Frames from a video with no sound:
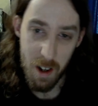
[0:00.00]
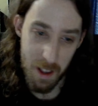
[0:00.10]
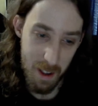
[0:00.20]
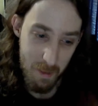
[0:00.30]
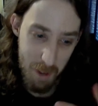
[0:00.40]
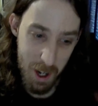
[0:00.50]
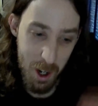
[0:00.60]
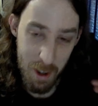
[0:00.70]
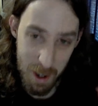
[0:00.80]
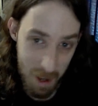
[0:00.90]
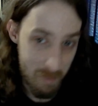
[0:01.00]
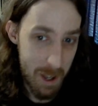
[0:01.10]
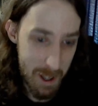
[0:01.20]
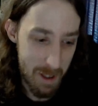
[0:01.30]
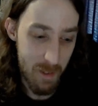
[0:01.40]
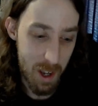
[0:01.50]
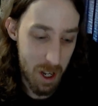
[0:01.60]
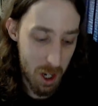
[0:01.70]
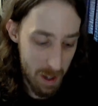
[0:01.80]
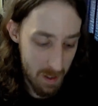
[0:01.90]
And that's what actually got me into
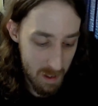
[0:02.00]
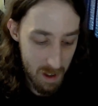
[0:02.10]
VHS.